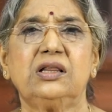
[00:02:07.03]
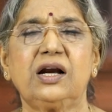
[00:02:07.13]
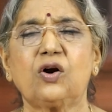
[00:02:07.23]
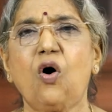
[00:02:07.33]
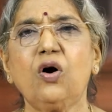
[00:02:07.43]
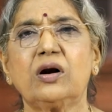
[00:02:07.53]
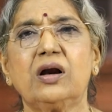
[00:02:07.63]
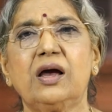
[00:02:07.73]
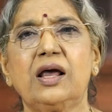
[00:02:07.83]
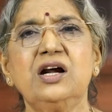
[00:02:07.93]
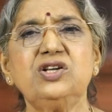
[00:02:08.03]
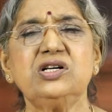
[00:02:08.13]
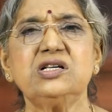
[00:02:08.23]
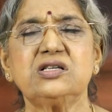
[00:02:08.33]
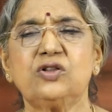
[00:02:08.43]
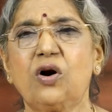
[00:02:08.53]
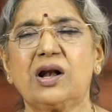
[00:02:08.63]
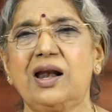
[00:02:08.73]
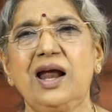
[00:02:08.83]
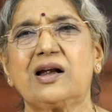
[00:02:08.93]
that our energy is
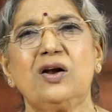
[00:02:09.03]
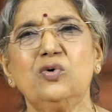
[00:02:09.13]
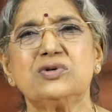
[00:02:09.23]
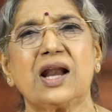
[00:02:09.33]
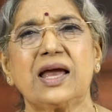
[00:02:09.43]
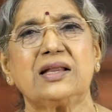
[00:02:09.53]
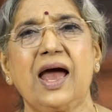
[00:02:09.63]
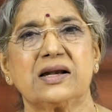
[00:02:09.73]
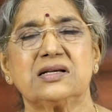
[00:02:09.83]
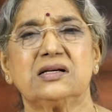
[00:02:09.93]
not let loose like that.